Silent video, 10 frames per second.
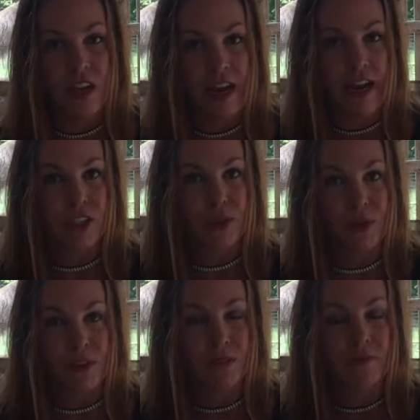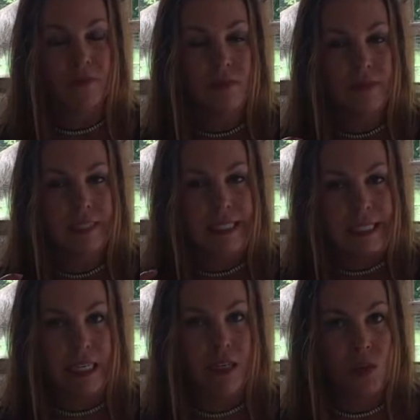an actual
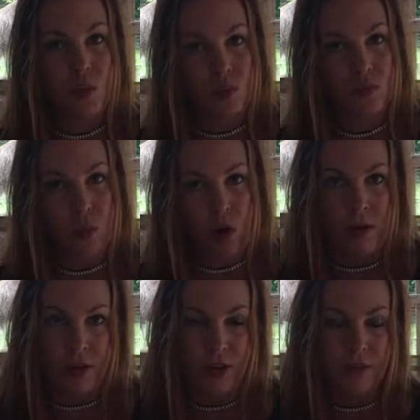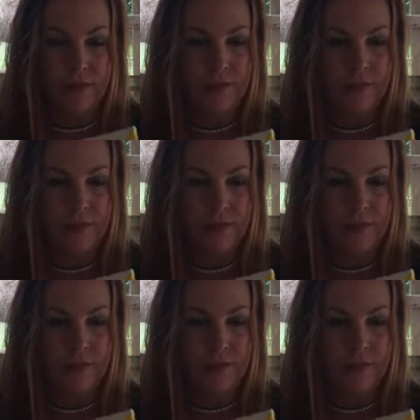dewormer